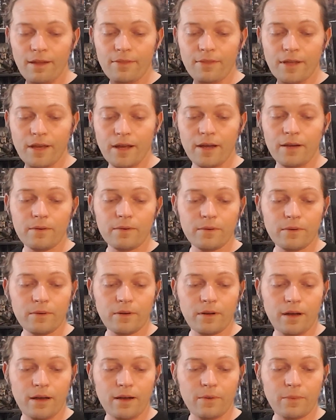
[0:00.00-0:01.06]
the
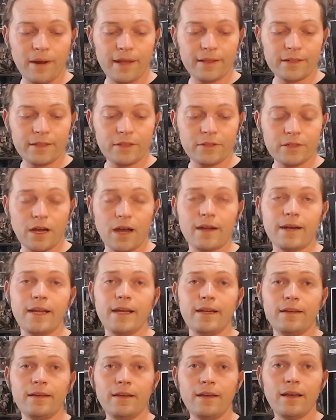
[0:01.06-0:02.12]

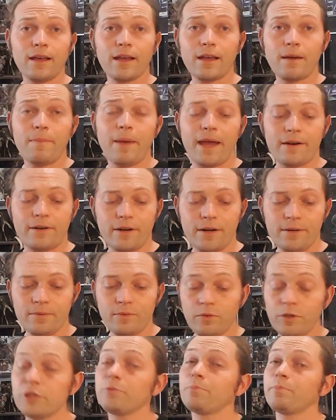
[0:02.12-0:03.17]
Weyland-Yutani Commander,
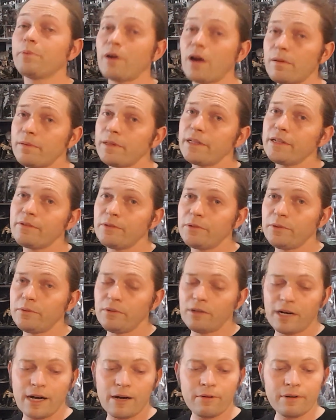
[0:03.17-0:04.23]
which probably
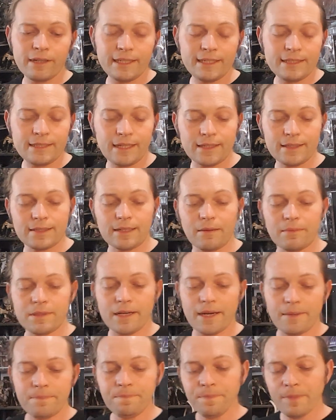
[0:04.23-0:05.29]
will get released at the same
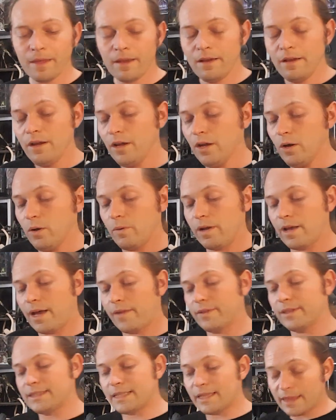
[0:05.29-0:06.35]
time. We
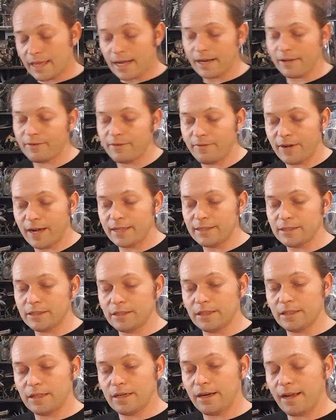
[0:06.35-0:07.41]
got the Synthetic
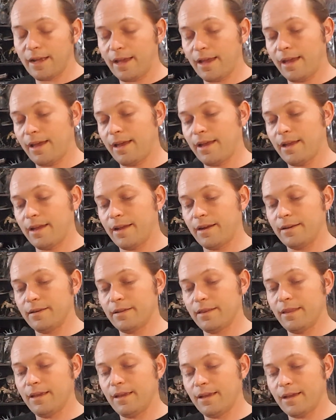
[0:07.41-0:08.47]
Advisor and
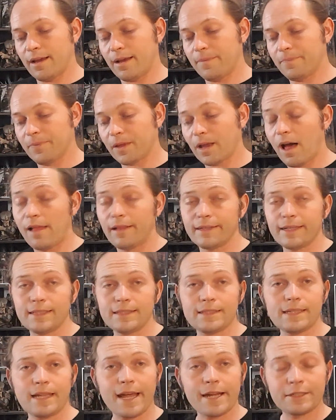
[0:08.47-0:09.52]
the
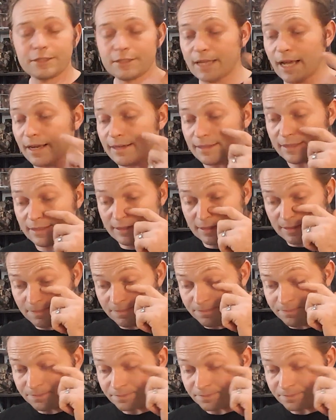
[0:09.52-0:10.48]
Colonist/Scientist.